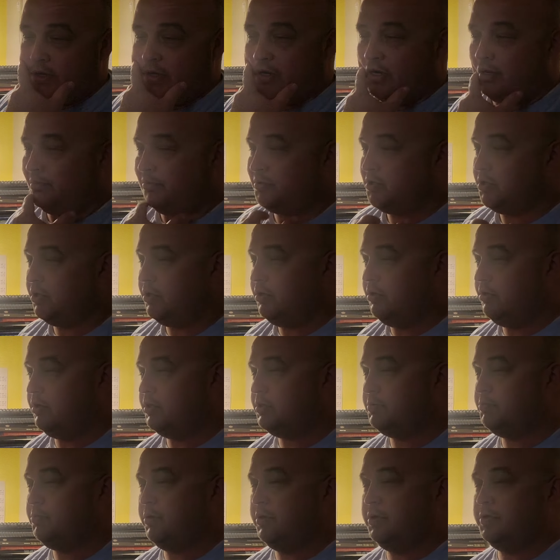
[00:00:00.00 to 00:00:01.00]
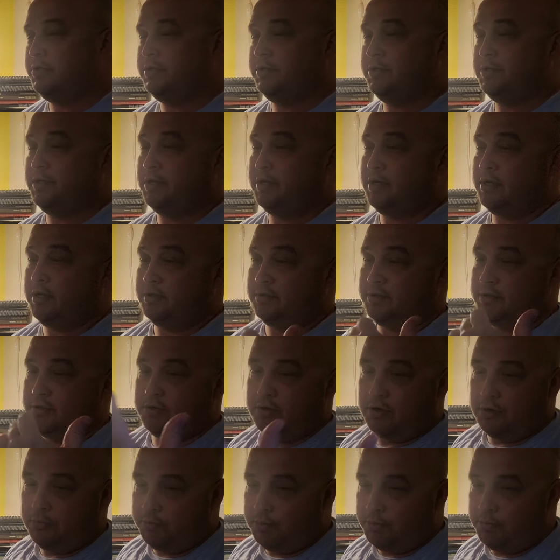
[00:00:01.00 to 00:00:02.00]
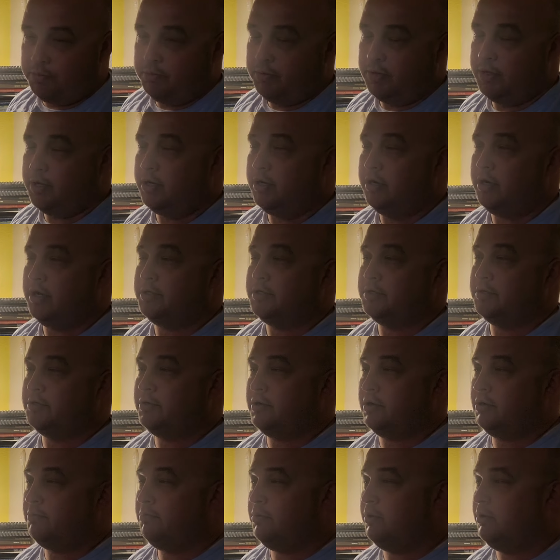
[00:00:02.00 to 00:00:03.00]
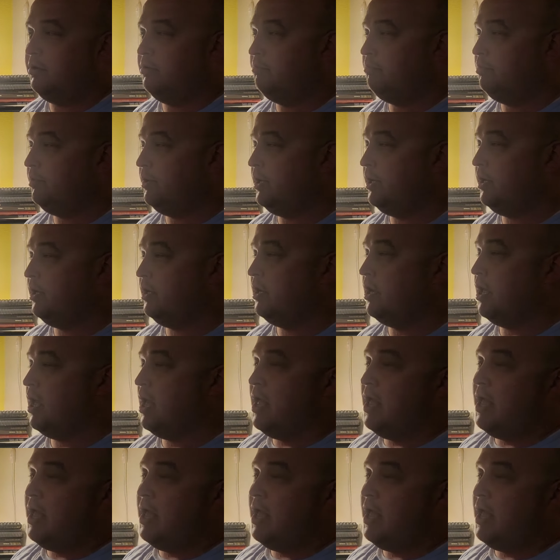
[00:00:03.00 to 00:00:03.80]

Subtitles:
and I'm sure you experienced this as a trumpet player, as a trombone player.